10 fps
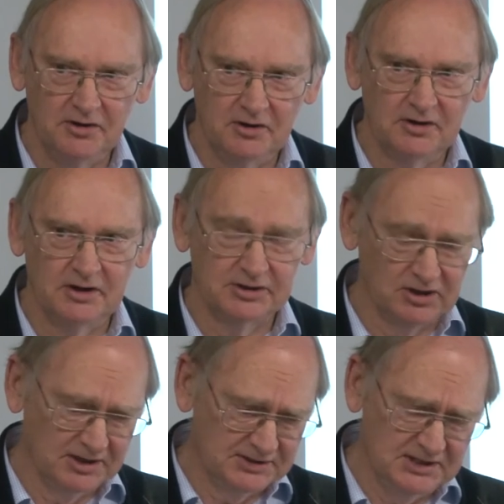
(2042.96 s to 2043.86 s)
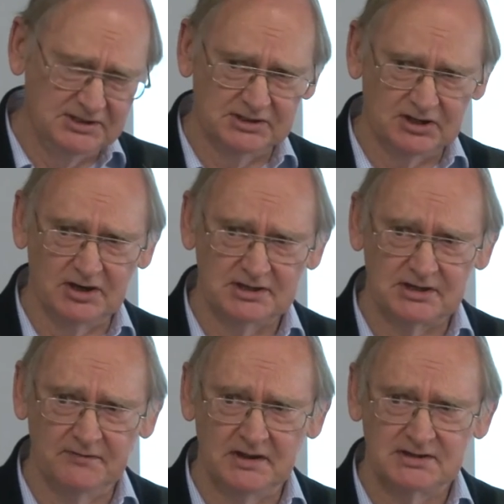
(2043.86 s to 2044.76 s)
an online guide, digitise,
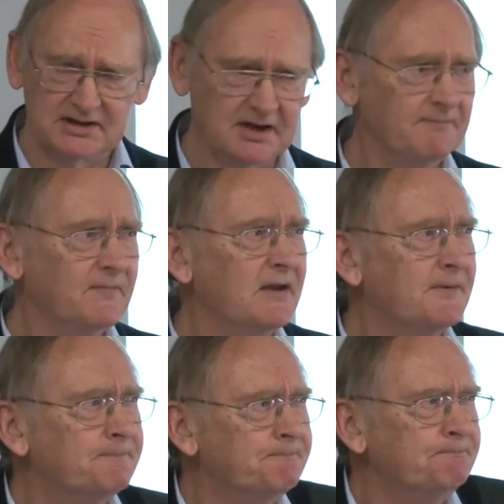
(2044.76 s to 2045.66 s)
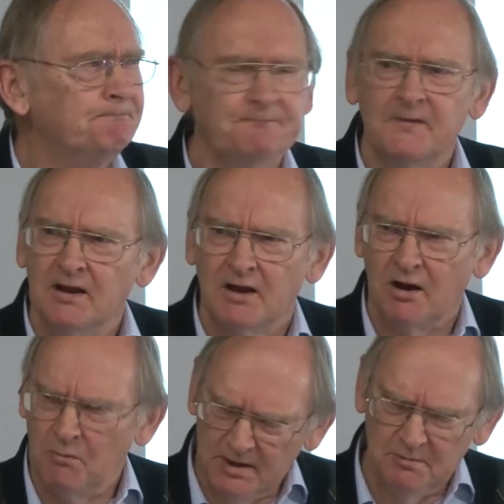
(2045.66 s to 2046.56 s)
and then say, now,
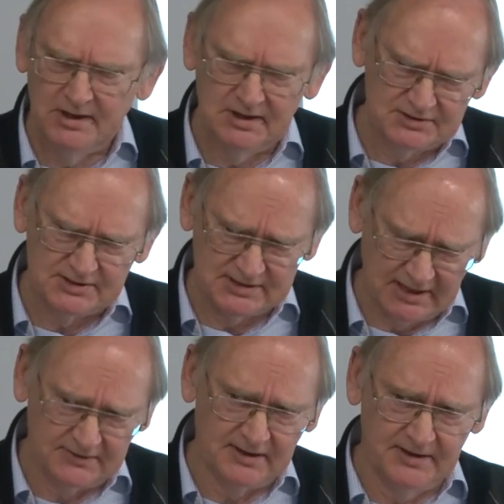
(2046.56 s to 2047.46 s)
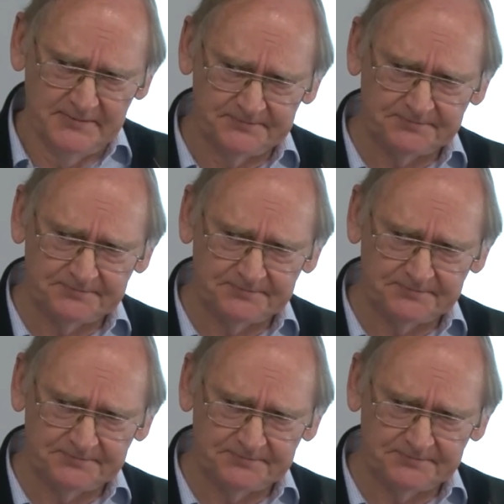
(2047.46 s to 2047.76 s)
I wonder what else is out there.